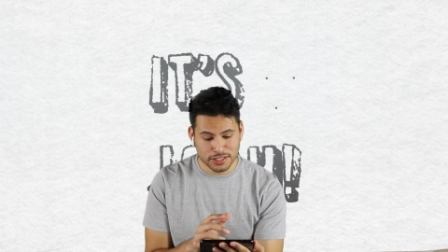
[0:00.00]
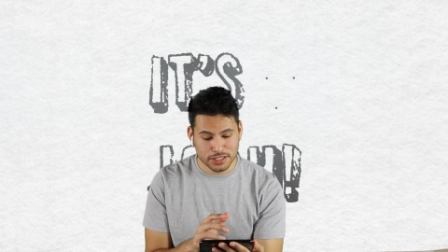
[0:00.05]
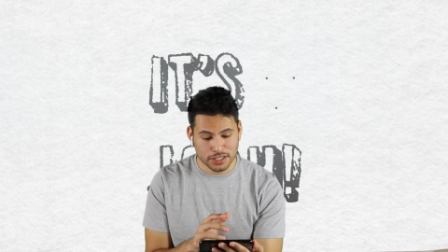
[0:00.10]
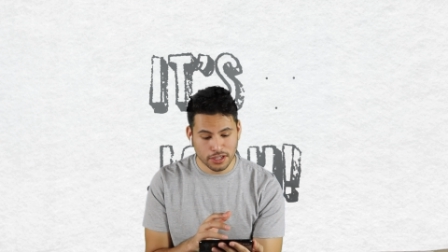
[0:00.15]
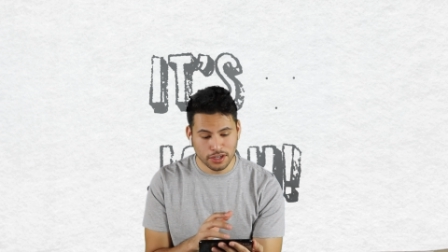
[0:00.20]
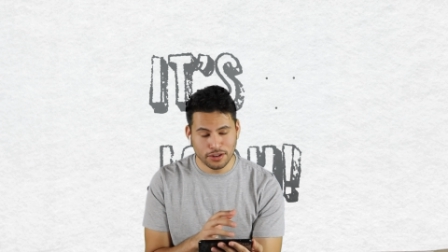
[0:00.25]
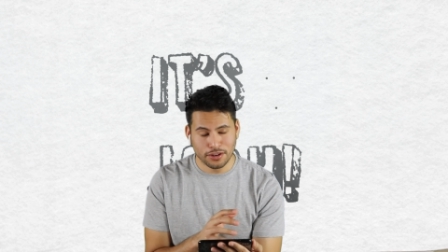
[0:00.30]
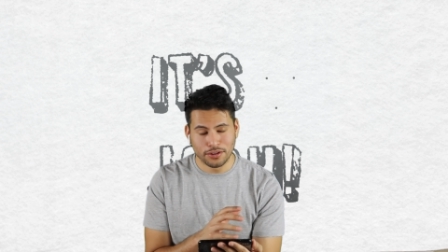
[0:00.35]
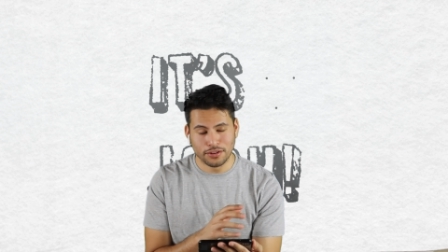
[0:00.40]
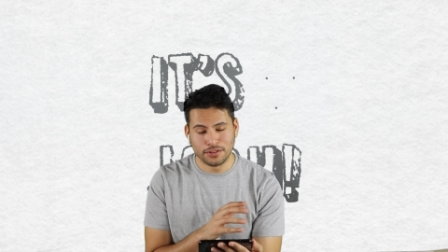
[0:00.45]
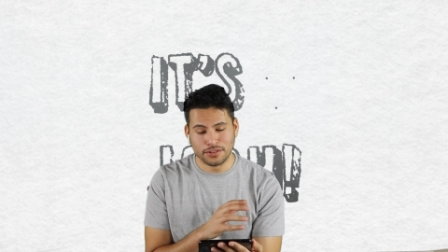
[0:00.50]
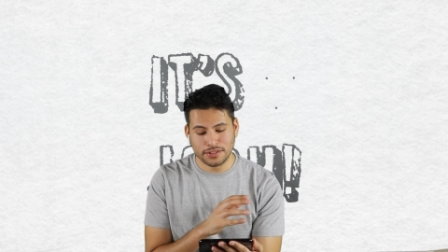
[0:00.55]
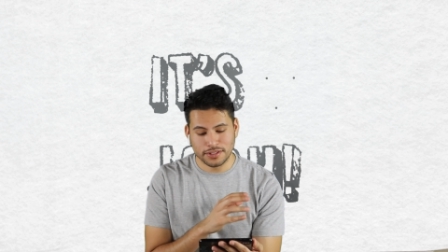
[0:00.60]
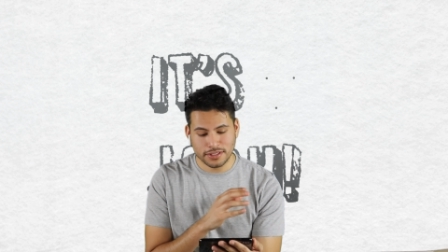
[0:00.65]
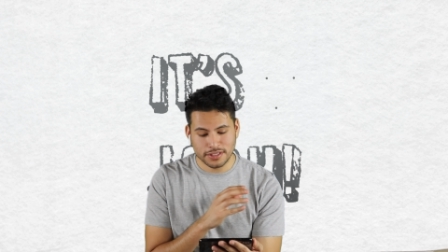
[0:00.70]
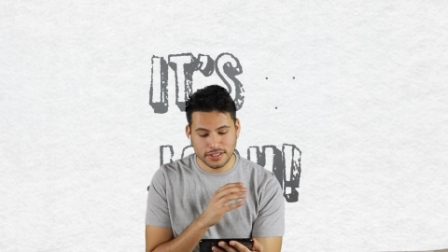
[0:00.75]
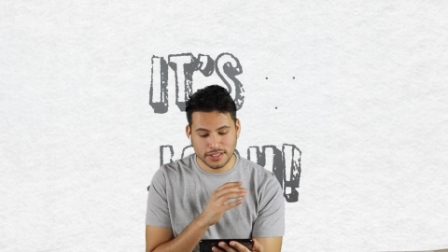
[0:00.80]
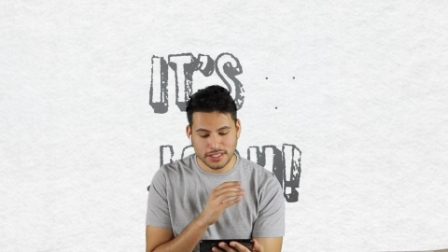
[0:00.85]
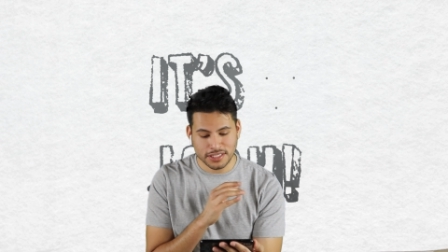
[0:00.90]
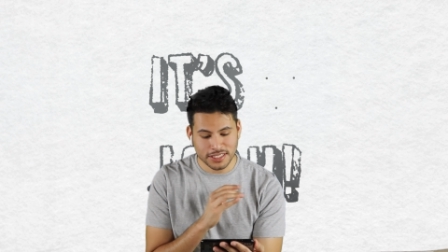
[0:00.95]
so
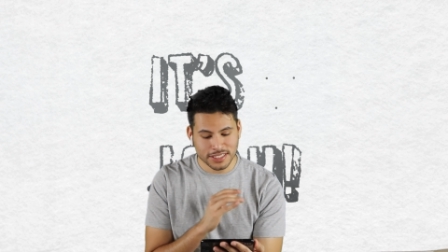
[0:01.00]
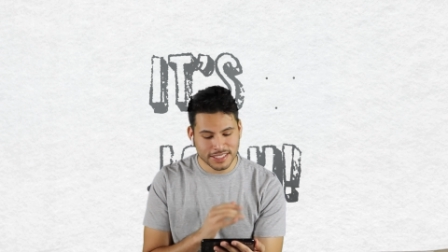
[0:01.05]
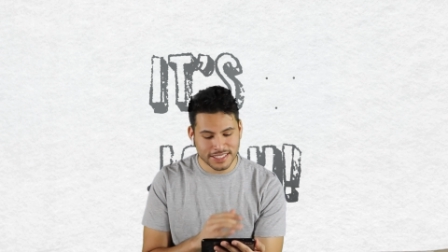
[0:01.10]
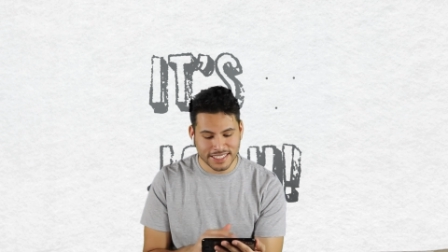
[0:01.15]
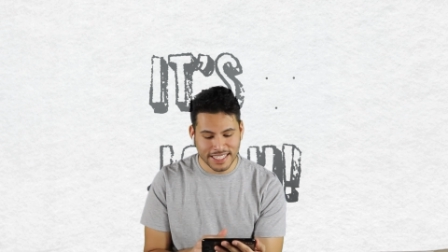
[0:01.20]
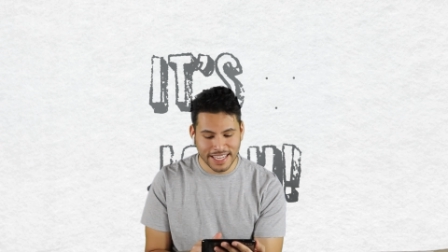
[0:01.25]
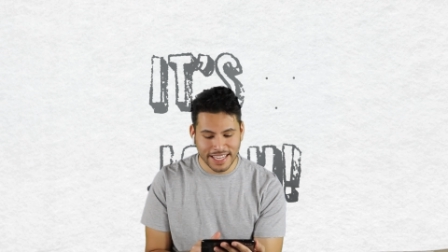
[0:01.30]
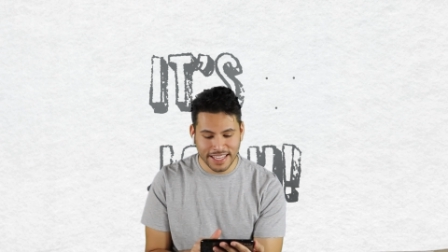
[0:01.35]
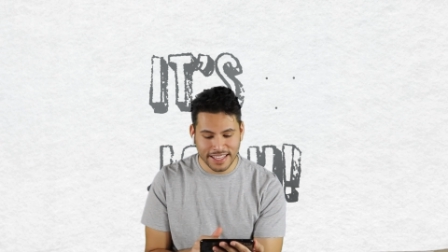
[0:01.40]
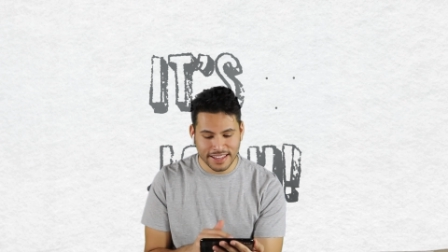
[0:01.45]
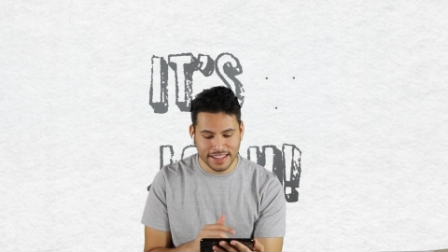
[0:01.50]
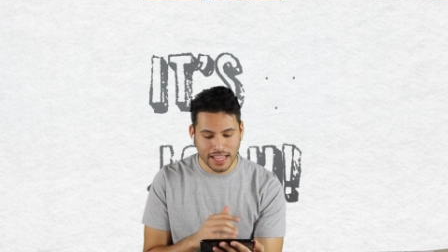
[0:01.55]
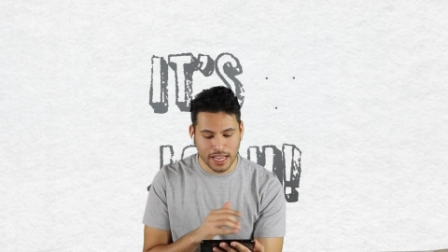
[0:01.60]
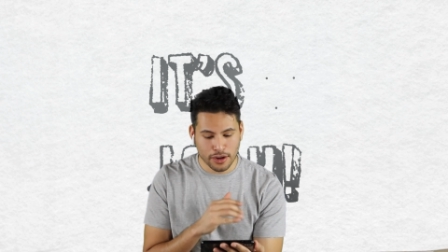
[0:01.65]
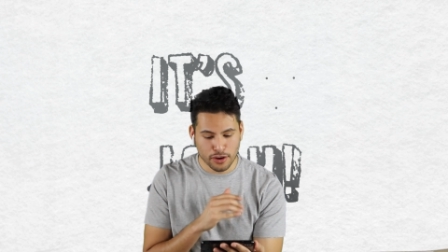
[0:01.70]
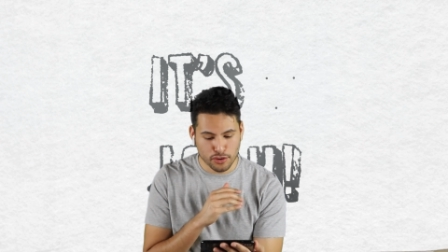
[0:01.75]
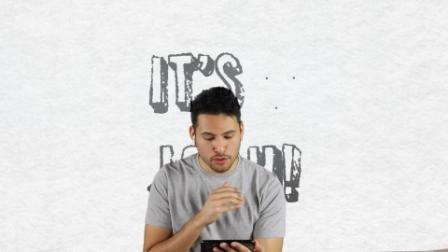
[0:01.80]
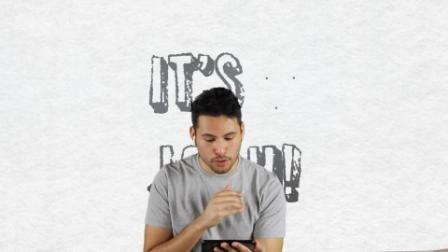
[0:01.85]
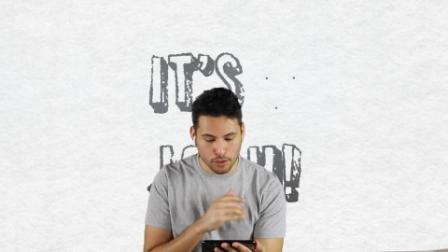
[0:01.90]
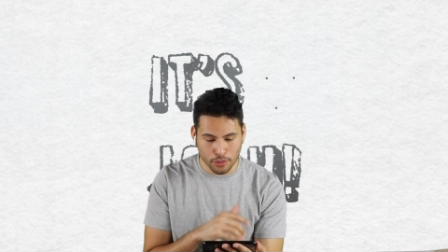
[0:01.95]
she's saying
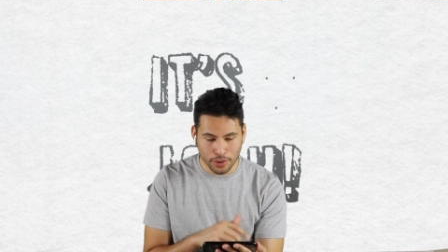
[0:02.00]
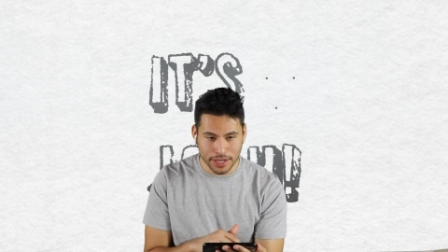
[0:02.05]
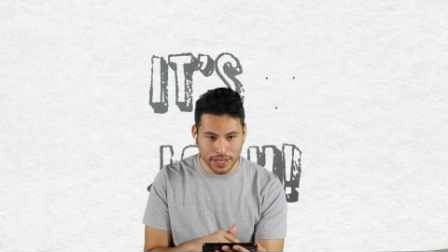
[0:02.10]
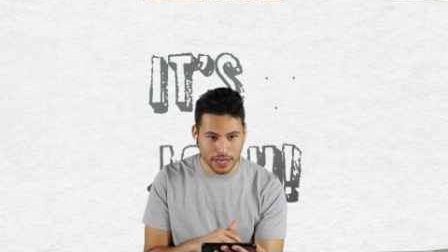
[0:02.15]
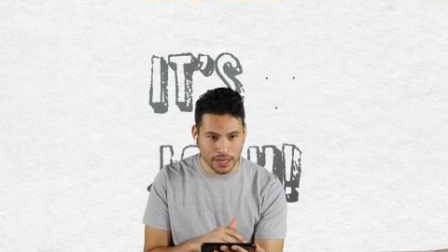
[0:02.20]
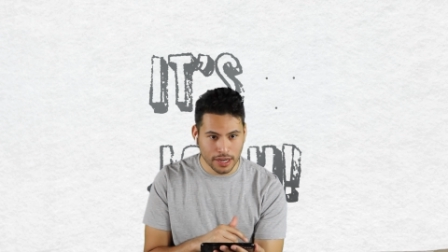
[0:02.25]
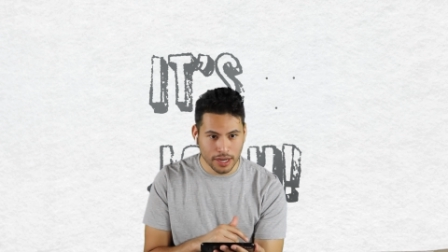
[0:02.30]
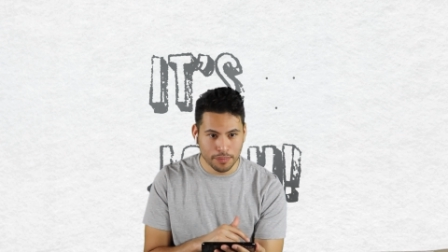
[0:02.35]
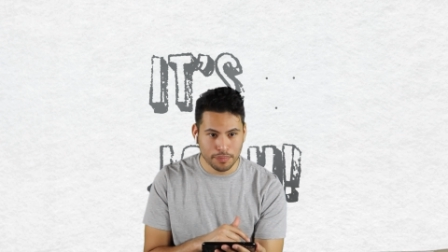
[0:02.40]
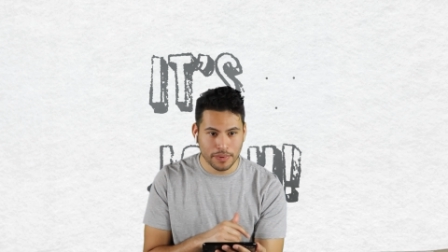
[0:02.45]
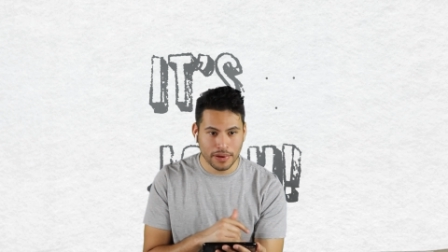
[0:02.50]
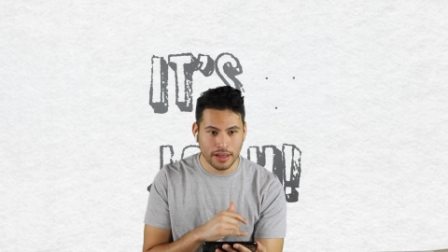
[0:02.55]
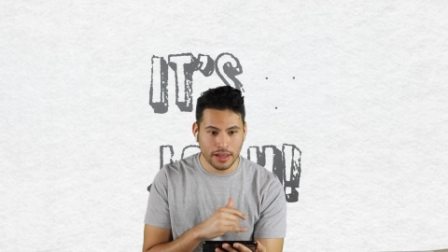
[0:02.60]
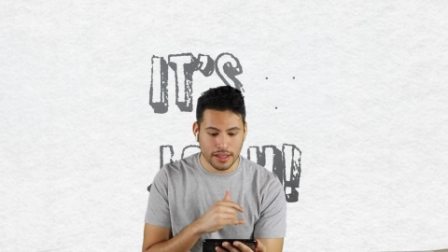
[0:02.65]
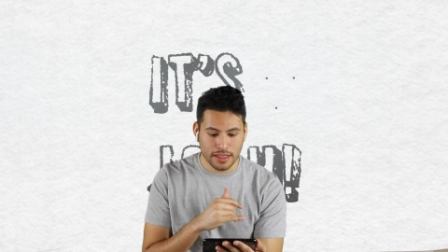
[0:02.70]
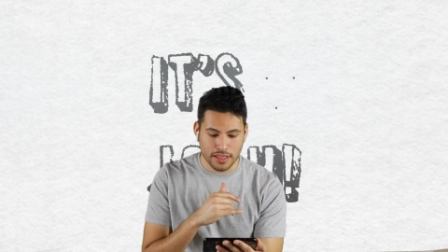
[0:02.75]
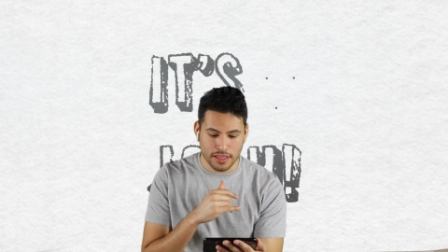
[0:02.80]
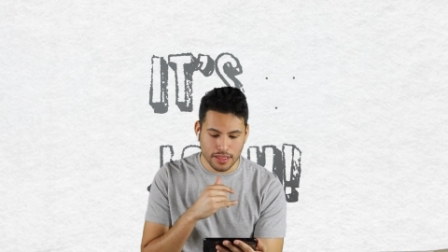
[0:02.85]
that growing up,